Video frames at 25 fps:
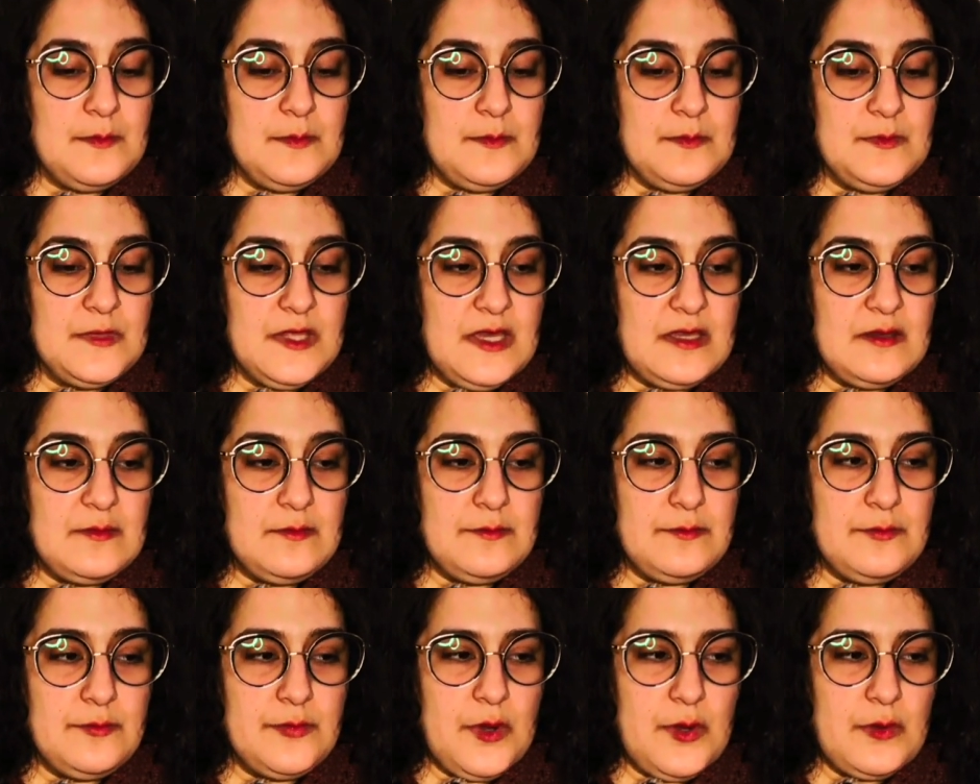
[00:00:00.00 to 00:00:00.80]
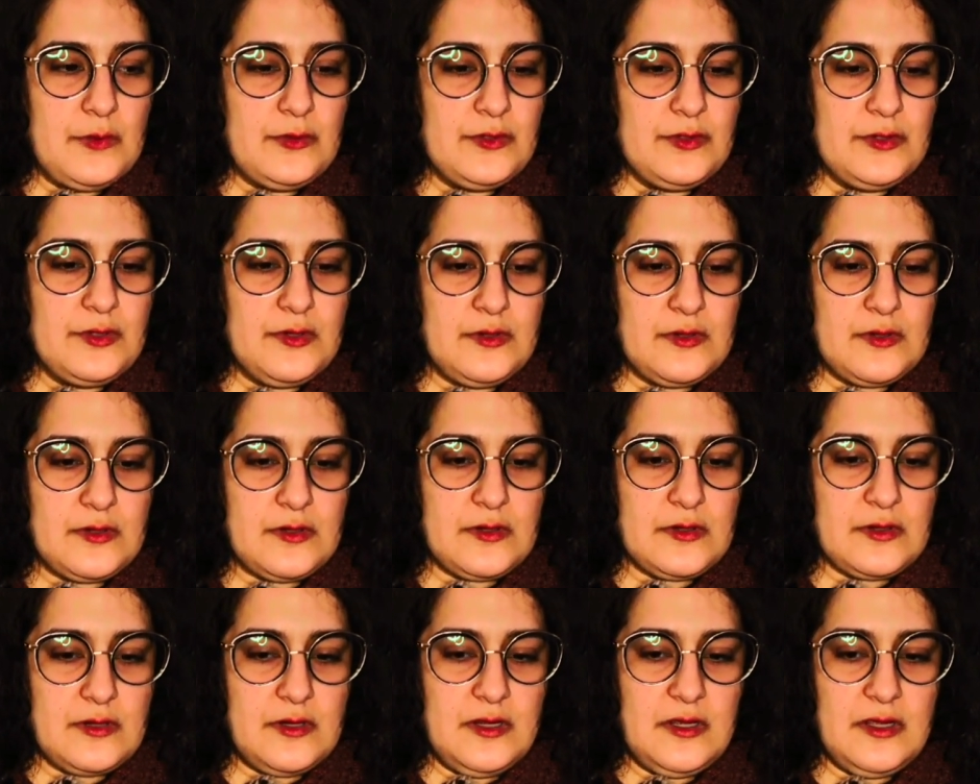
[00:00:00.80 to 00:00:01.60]
They both
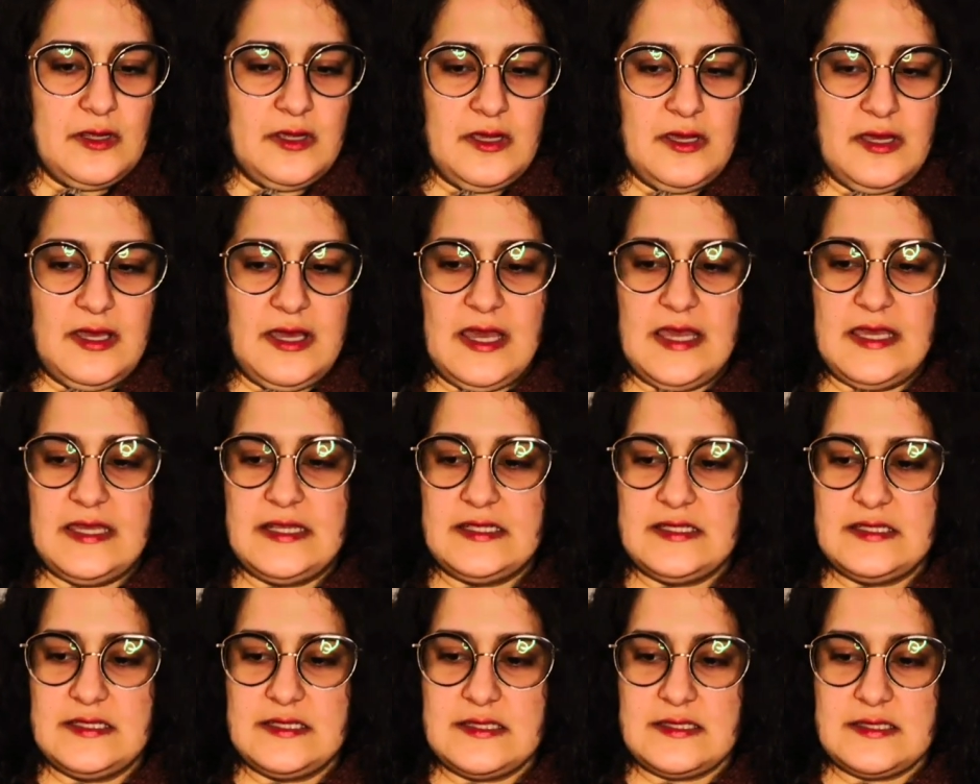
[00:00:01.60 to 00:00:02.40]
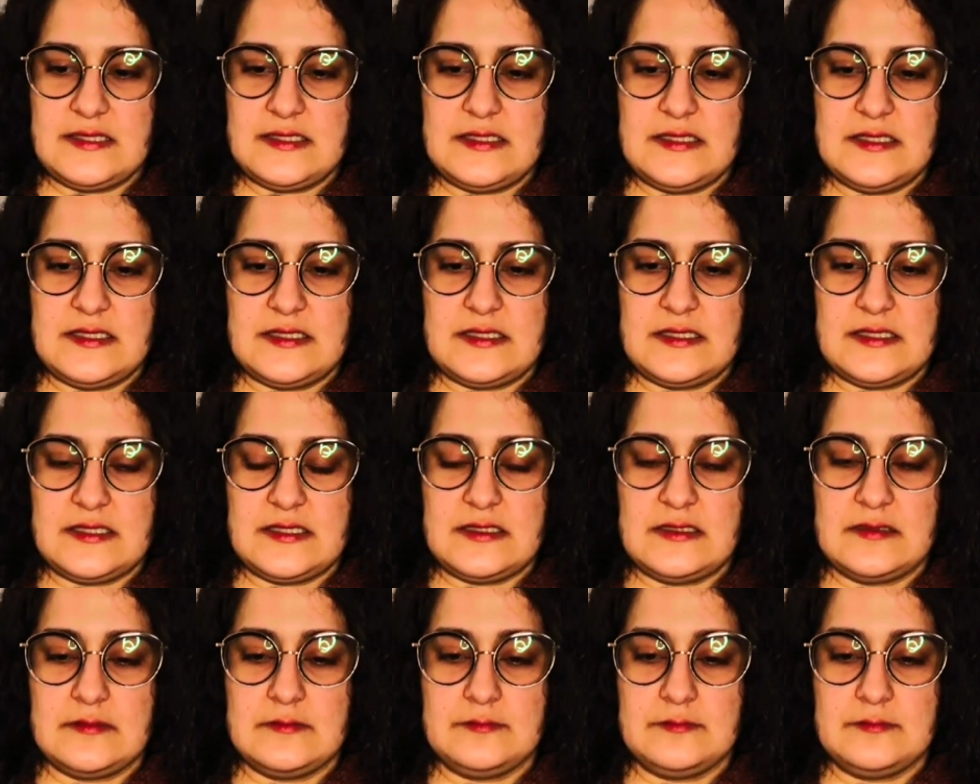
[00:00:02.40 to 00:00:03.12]
are 80 stitches